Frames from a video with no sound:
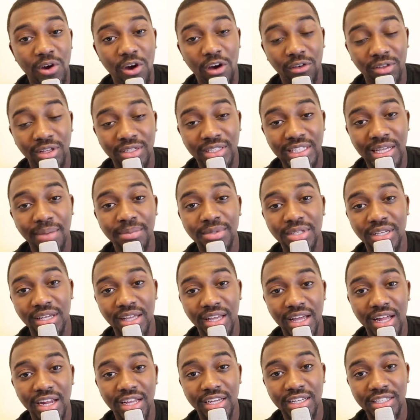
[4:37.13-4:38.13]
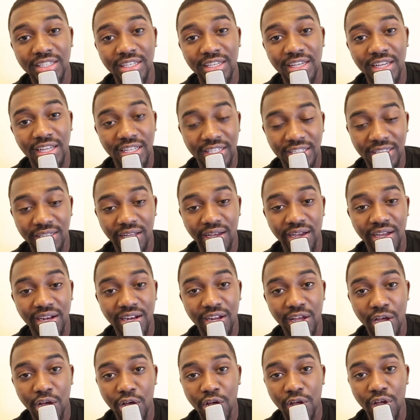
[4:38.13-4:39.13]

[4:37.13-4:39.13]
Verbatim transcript: or the Samsung Galaxy S9,